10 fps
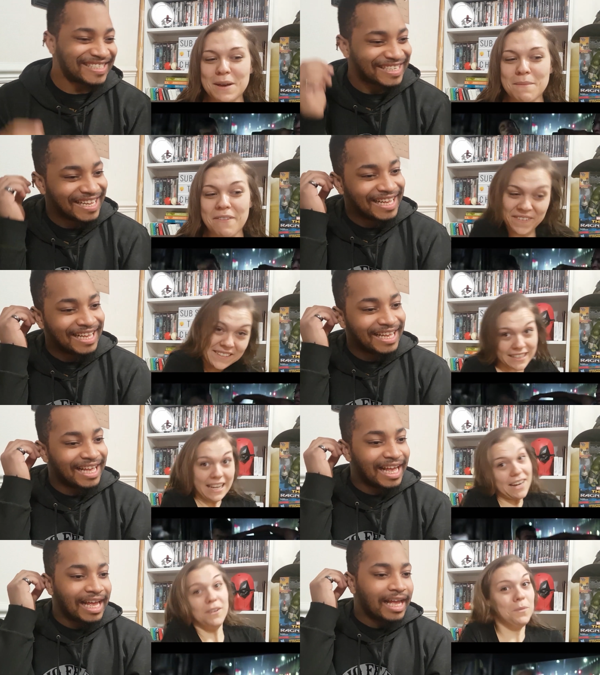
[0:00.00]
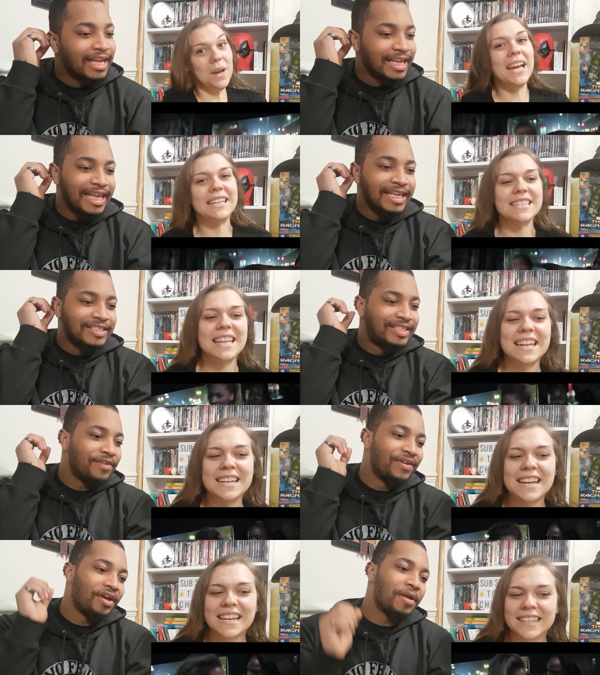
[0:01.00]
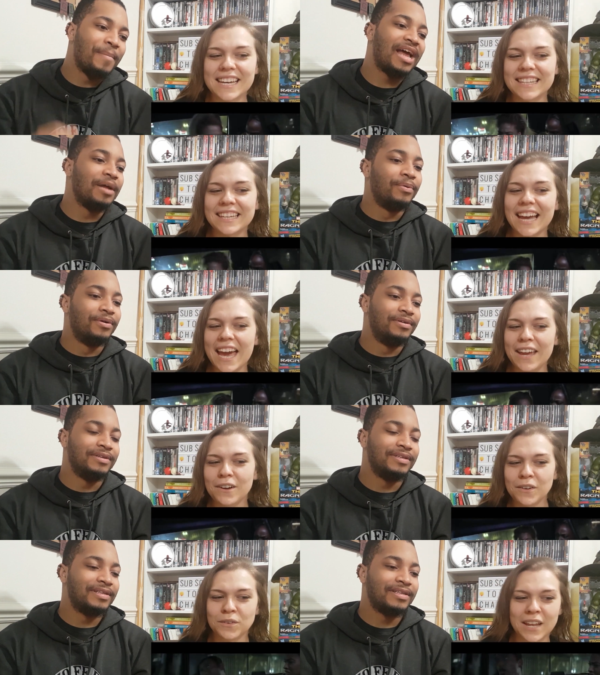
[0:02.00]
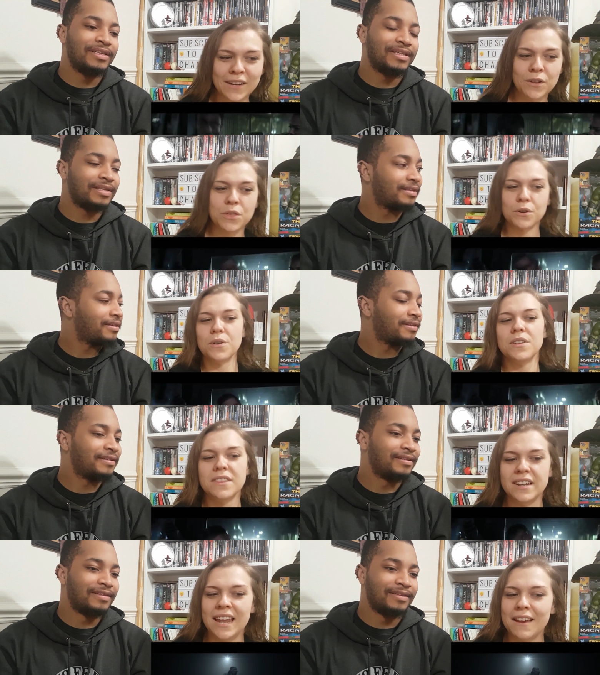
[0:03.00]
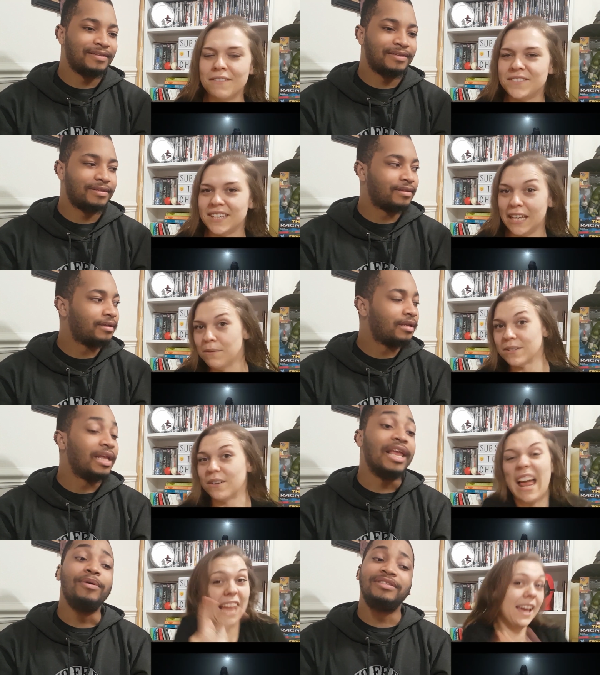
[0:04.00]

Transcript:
Speaker 1: Some of them are fitting like all weird. He's definitely not compatible. The, the, guy who like got thrown in the lift, he was all. He like,